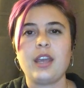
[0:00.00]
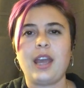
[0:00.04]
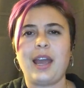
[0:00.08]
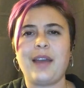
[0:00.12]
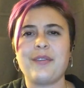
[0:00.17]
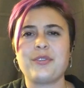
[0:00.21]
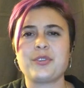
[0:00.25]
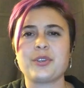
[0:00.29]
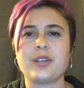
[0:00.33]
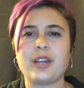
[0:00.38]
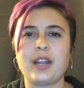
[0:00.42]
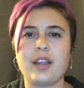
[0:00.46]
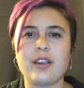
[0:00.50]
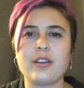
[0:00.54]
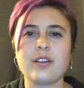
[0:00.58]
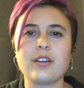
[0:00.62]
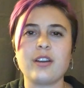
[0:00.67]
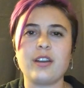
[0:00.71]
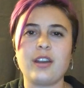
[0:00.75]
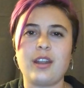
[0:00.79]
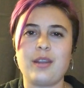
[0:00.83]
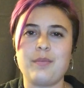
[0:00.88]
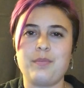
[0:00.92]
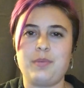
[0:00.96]
After it aired
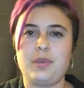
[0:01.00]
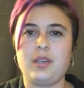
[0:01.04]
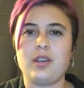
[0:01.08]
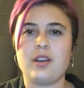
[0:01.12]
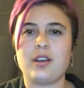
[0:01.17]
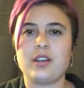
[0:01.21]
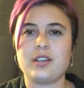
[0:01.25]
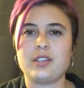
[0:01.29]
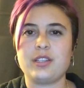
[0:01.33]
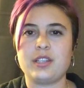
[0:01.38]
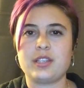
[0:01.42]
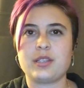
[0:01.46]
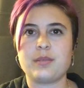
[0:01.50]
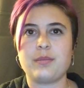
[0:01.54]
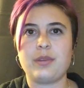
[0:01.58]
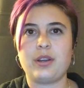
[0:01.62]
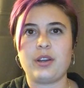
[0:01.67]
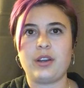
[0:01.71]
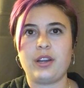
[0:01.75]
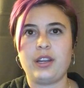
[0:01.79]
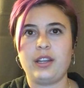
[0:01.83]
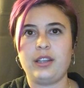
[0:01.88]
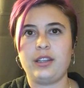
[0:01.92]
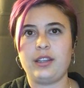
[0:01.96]
on NPR's This
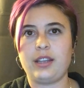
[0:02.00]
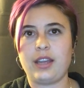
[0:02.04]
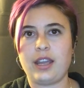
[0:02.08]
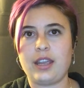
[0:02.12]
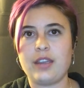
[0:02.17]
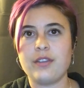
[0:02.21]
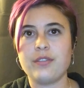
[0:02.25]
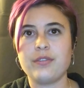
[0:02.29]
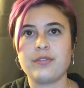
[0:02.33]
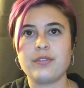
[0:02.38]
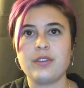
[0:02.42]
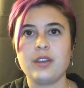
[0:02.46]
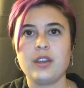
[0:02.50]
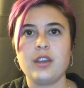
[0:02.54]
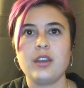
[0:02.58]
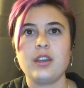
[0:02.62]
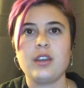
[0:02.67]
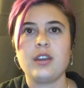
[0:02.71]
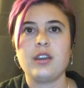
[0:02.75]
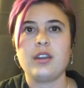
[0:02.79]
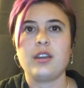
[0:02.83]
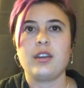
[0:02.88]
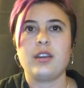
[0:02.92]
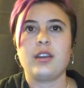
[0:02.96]
American Life,
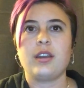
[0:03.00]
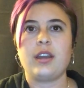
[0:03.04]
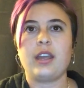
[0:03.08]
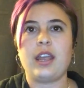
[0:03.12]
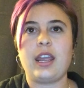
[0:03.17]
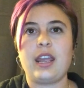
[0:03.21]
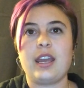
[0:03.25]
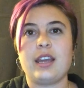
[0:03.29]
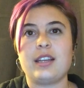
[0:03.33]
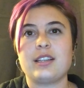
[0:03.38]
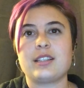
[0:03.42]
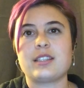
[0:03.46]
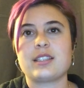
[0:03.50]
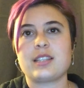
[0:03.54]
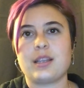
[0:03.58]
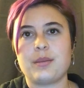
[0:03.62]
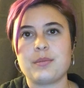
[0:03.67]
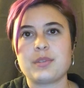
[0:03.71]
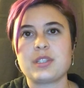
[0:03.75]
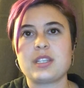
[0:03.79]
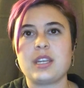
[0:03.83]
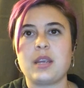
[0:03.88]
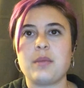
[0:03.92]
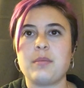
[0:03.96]
and
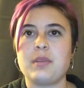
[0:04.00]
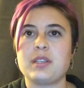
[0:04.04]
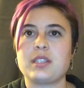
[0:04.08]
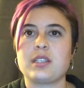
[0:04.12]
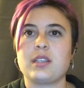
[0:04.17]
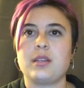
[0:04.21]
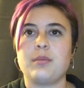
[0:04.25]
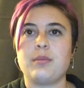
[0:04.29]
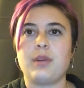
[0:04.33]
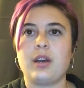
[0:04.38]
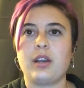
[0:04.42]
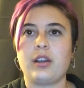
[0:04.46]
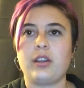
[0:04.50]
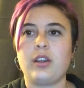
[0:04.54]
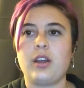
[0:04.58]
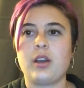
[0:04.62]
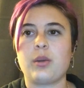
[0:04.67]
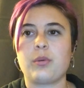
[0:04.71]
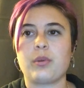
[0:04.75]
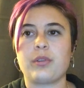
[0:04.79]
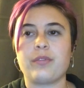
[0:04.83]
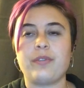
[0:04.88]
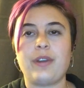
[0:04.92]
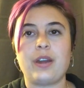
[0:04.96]
some statements in the
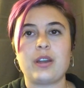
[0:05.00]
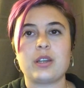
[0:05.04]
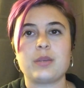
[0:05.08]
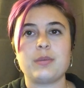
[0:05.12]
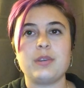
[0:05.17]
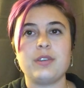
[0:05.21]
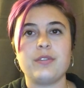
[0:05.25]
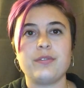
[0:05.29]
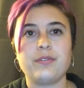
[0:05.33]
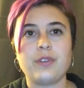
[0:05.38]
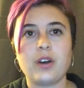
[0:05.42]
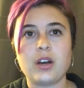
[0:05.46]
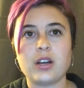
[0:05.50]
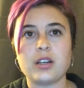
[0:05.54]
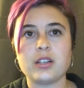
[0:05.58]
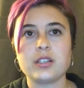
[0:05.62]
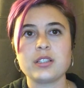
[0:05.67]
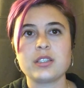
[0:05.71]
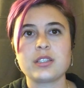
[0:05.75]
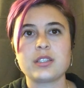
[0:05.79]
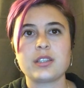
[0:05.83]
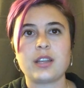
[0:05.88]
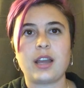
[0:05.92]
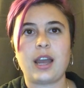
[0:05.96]
monologue were found to be
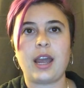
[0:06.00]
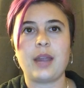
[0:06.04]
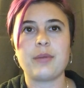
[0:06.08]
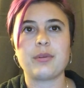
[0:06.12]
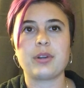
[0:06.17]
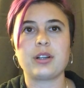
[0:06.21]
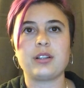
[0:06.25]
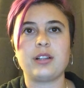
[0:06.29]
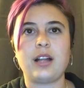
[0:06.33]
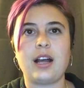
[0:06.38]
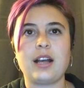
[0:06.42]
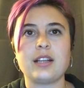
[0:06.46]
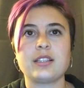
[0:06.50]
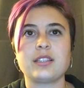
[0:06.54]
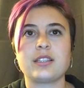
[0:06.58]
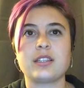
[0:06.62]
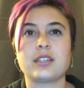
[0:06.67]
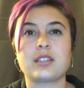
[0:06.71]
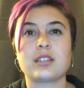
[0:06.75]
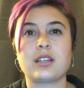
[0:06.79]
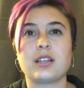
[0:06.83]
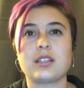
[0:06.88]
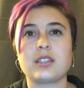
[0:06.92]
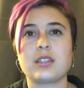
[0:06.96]
false, Ira Glass
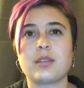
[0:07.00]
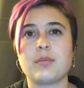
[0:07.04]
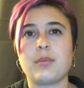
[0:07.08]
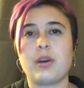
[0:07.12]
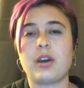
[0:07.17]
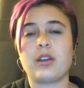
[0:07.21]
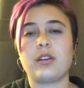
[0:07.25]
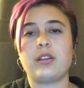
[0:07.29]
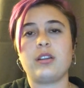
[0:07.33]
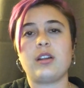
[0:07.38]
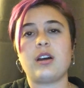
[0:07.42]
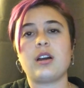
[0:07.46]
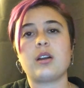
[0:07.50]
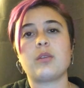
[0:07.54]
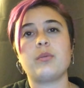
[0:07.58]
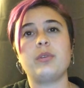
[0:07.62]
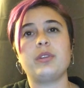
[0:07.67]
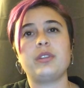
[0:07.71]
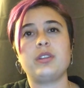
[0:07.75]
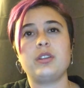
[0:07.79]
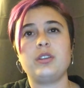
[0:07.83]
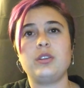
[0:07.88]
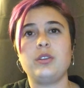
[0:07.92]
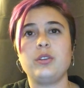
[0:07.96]
discussed the monologue
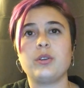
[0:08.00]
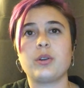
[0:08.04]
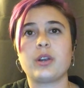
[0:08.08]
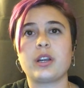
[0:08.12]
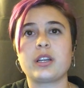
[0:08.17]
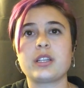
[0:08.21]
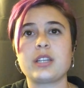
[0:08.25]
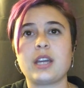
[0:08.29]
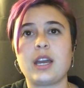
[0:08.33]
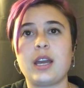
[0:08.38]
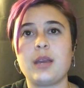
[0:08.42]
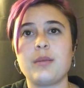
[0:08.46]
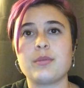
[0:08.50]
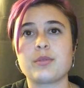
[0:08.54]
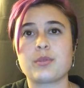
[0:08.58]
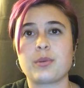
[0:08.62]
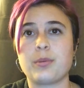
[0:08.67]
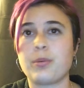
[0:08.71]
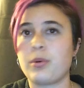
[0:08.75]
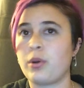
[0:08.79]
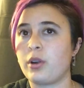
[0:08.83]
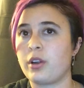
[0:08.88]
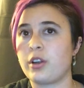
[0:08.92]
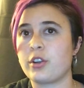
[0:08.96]
with the New York Times
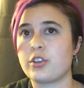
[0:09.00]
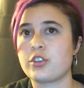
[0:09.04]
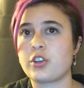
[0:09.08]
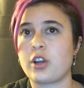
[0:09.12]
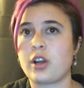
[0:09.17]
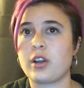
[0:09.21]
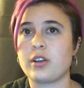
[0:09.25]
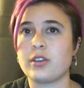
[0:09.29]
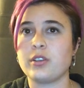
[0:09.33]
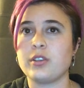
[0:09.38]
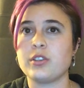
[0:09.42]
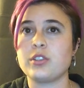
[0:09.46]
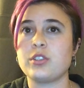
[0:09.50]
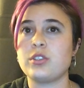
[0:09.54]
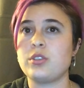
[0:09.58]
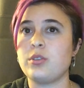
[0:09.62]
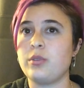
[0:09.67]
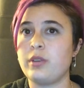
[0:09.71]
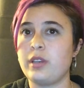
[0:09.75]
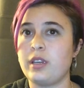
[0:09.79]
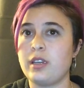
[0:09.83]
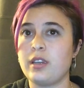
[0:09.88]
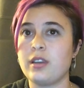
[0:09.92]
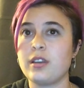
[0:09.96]
reporter Charles
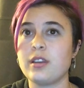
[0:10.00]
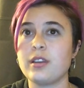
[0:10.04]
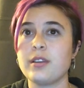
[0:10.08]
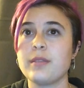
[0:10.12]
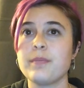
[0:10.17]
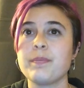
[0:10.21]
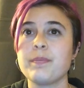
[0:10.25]
Duhigg.